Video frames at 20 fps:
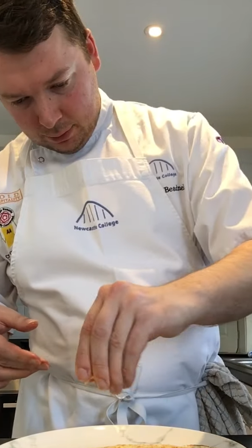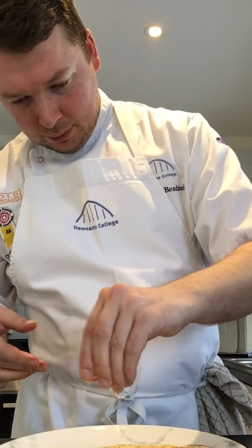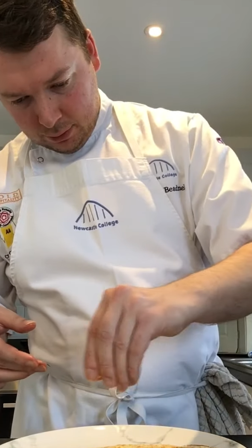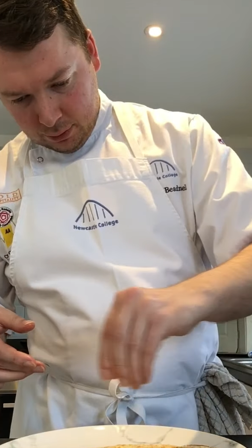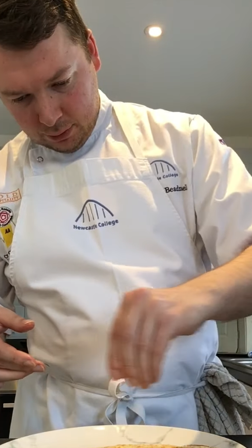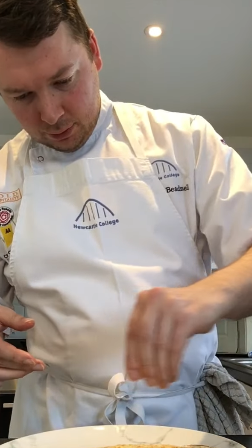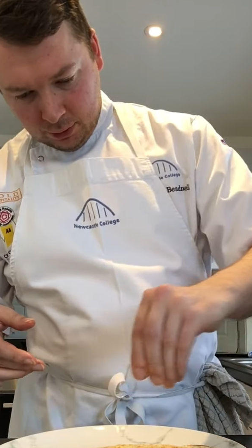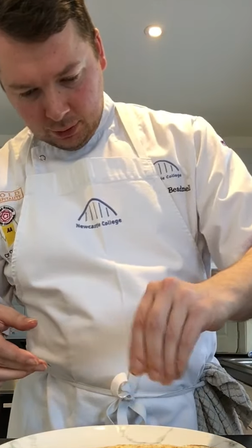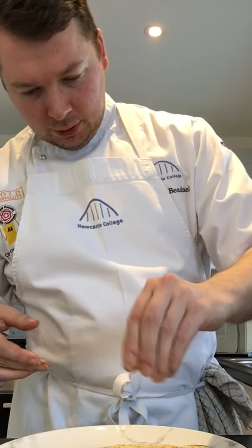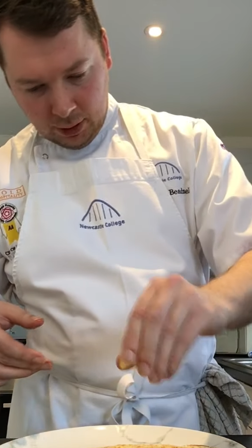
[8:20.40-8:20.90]

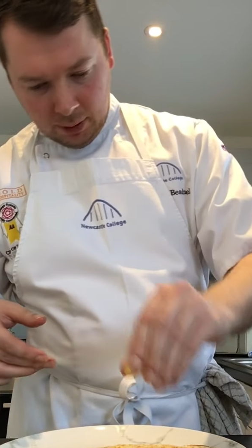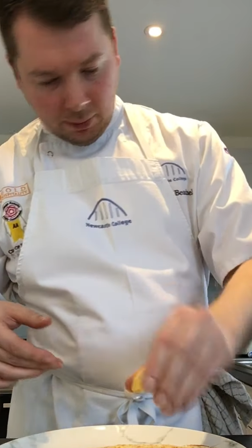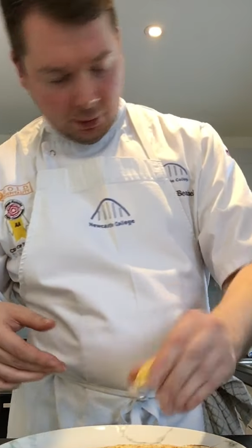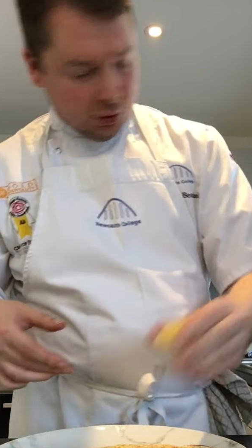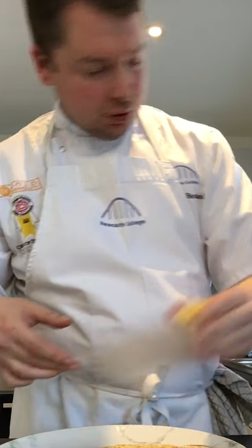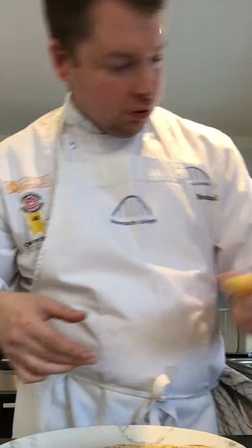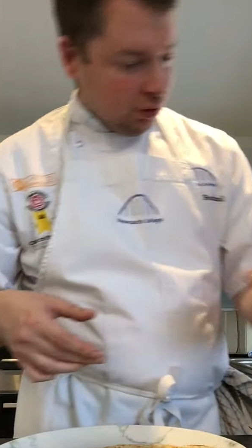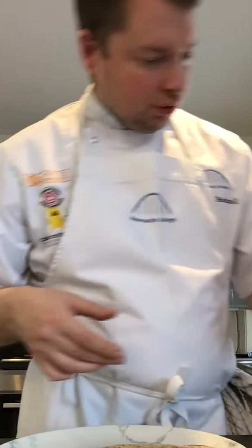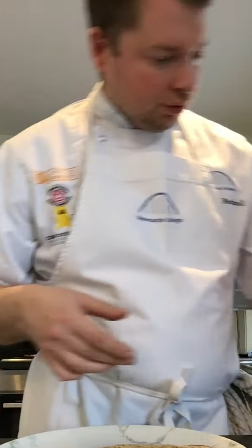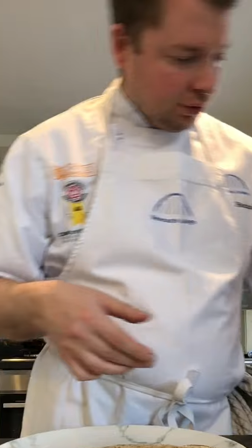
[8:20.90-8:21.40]
Sweet lemon
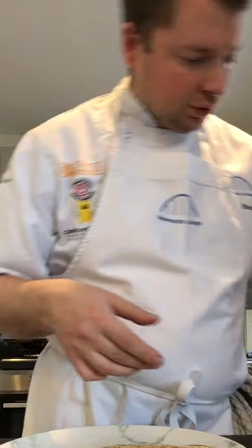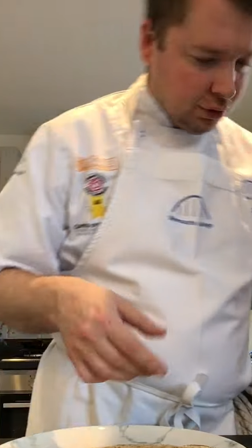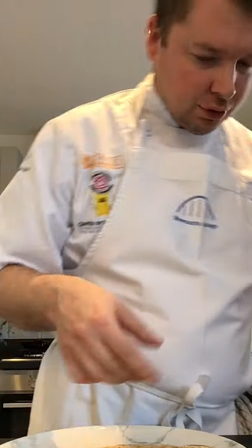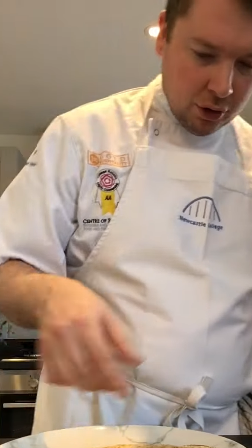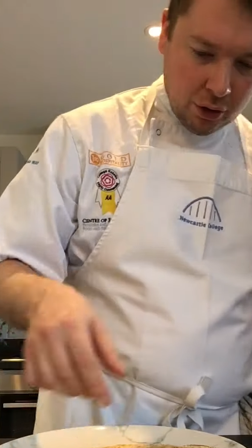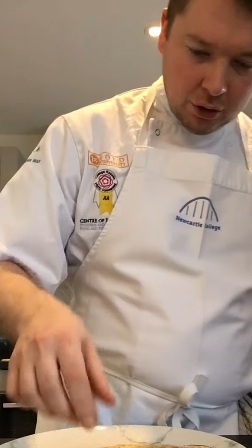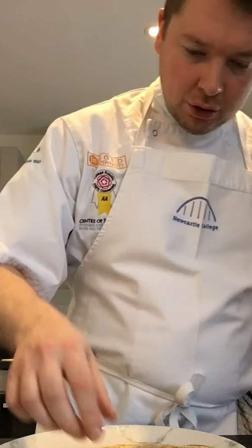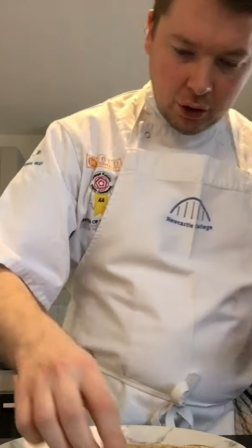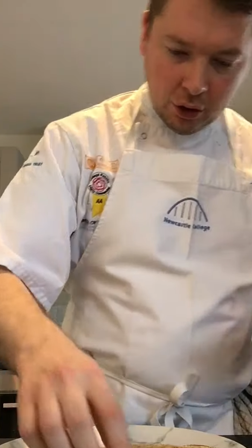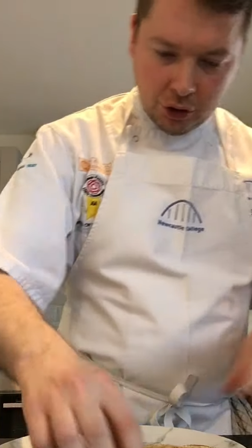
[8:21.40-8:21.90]
juice. It's
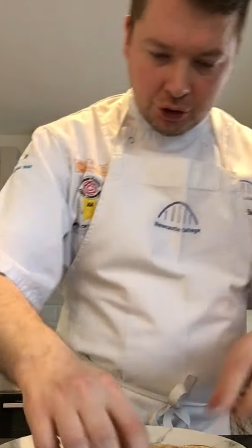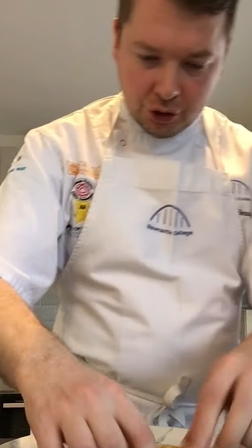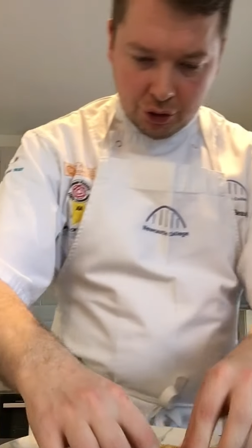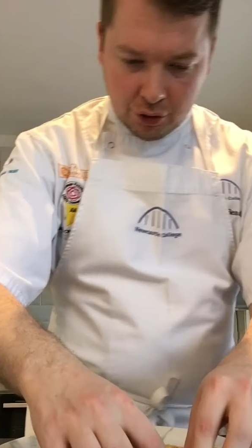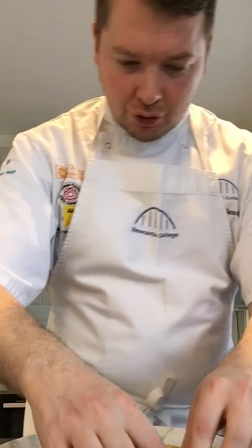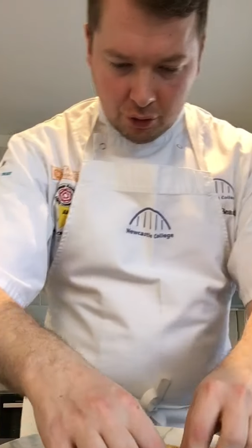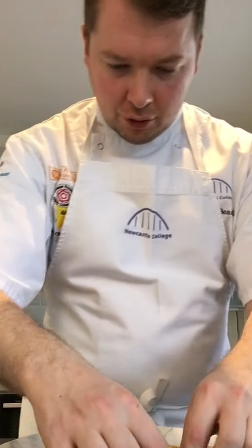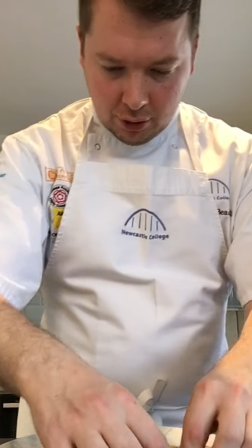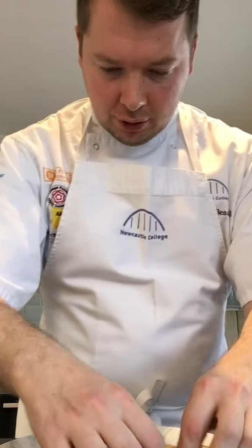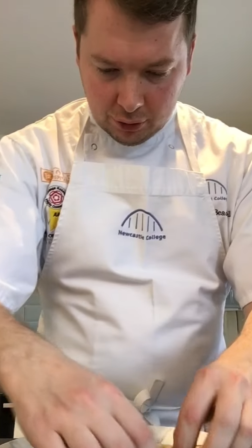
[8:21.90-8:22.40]
already got
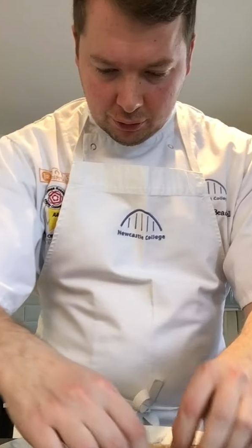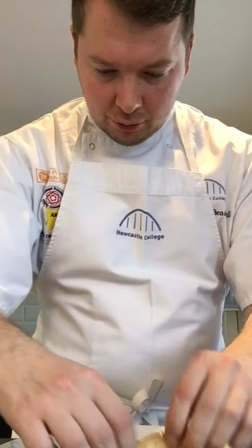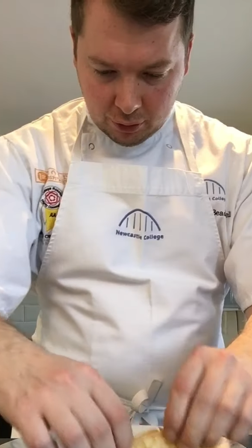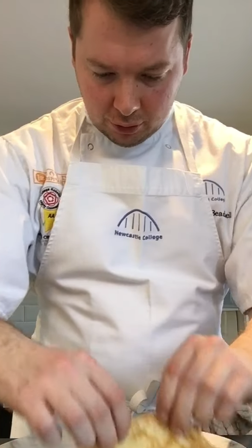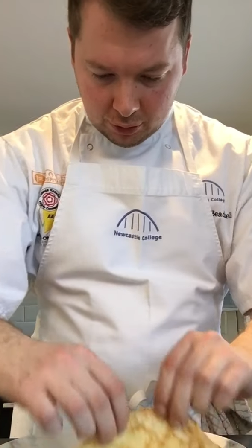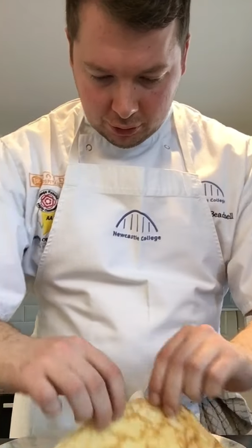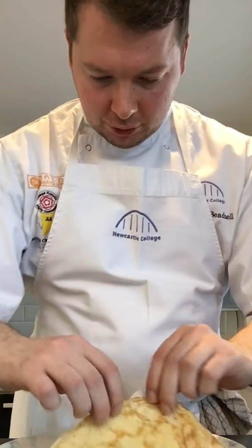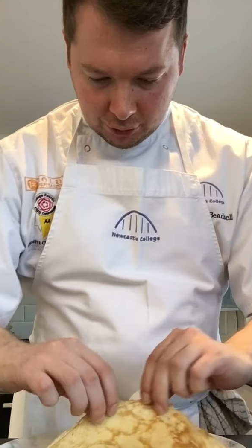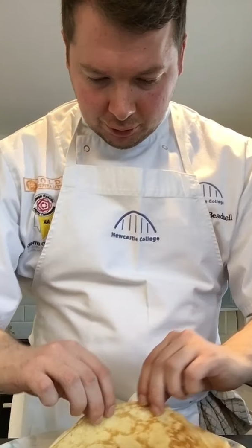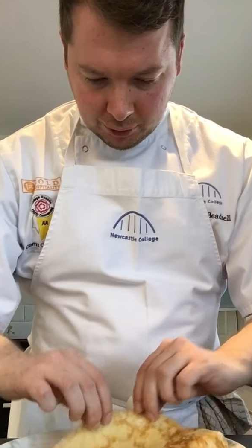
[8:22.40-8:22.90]
sugar on this one
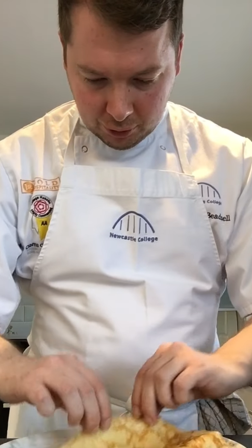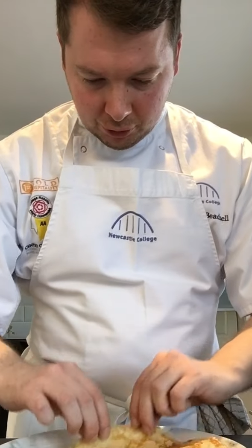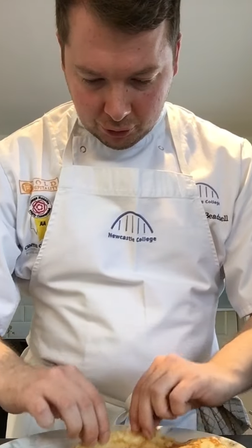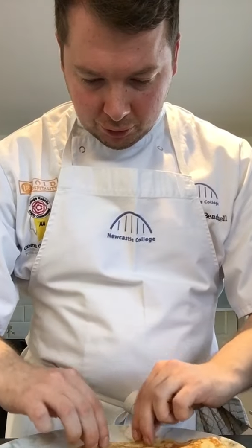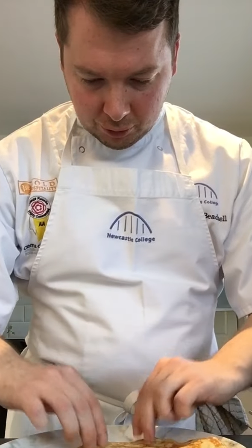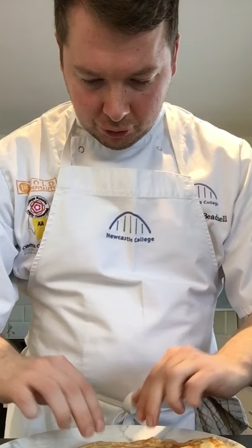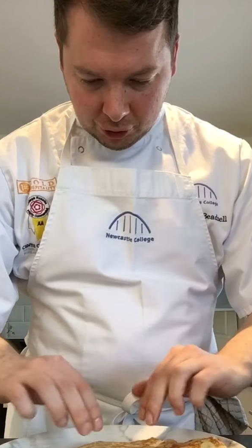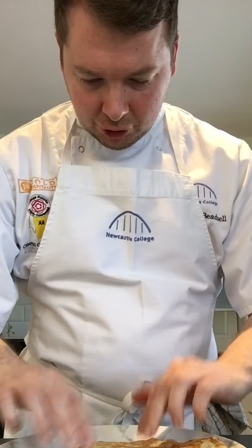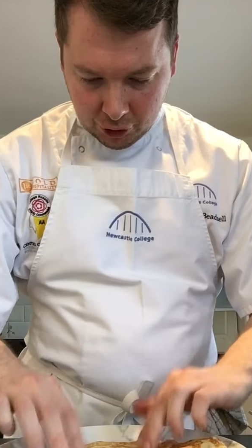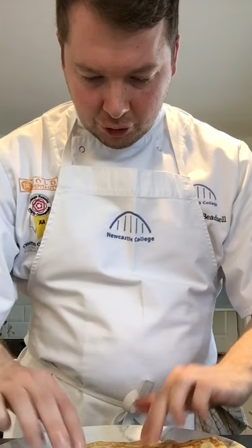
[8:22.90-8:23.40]
because I was putting
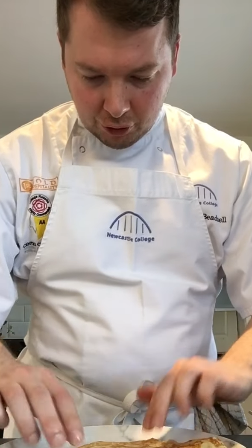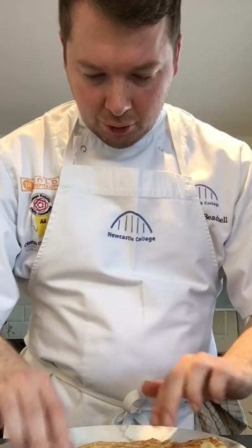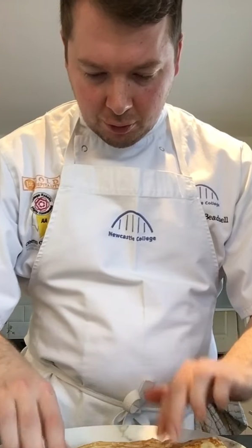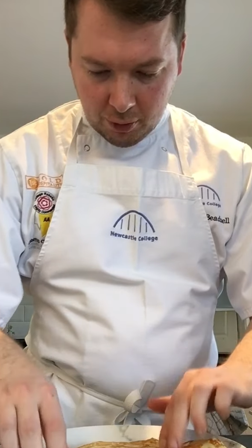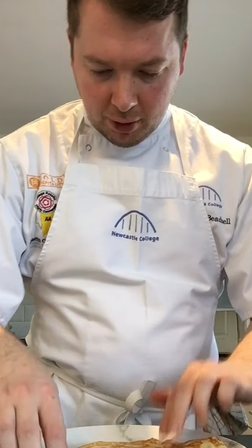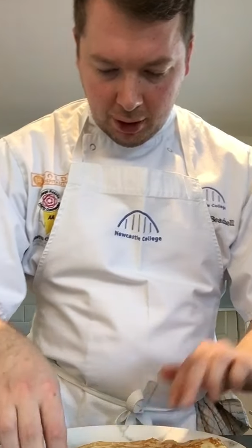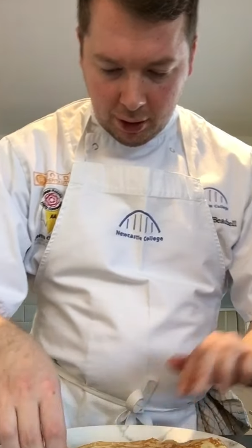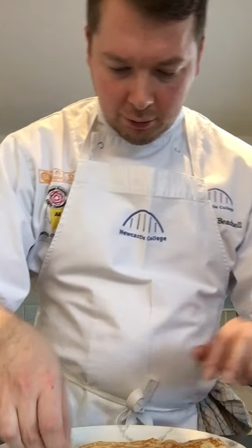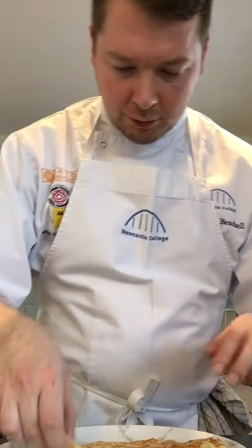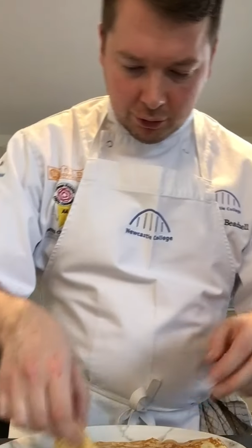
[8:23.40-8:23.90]
some sugar on
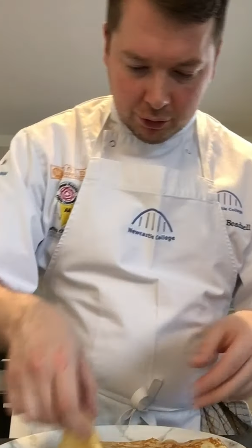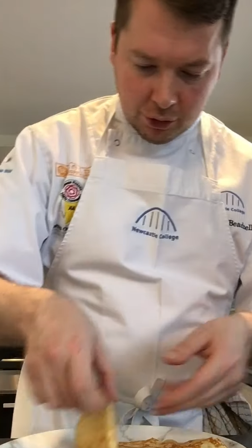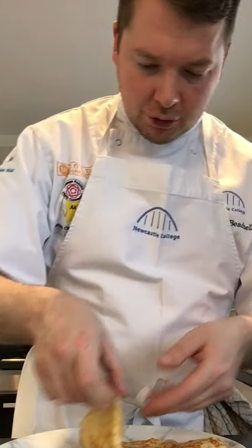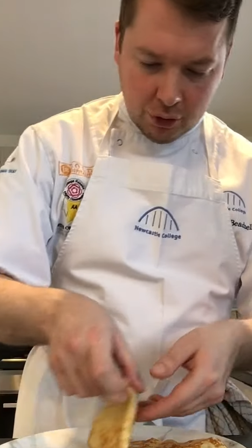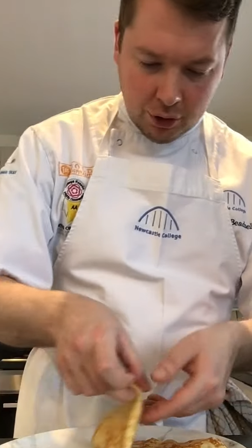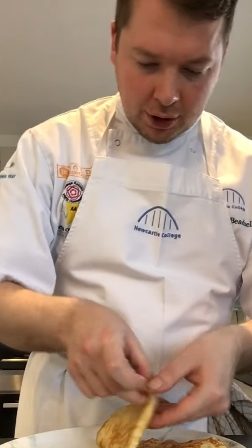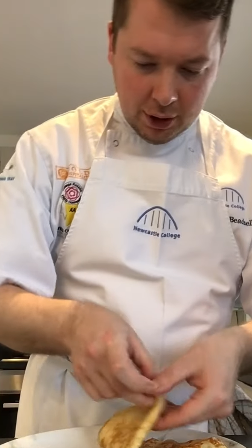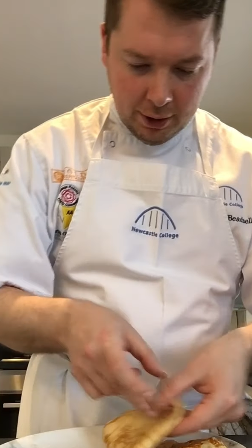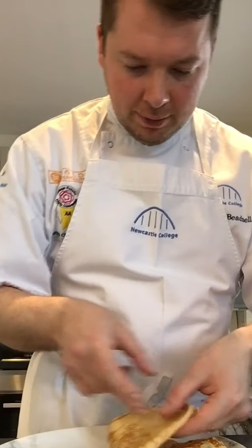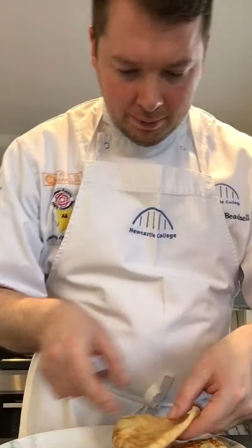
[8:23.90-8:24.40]
while I was
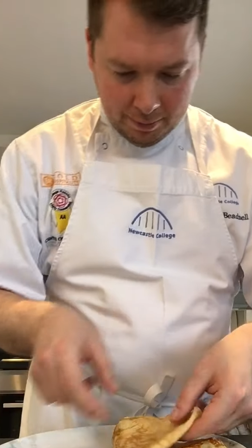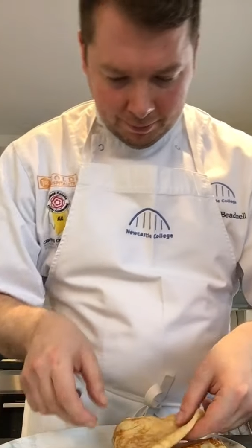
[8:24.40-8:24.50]
cooking.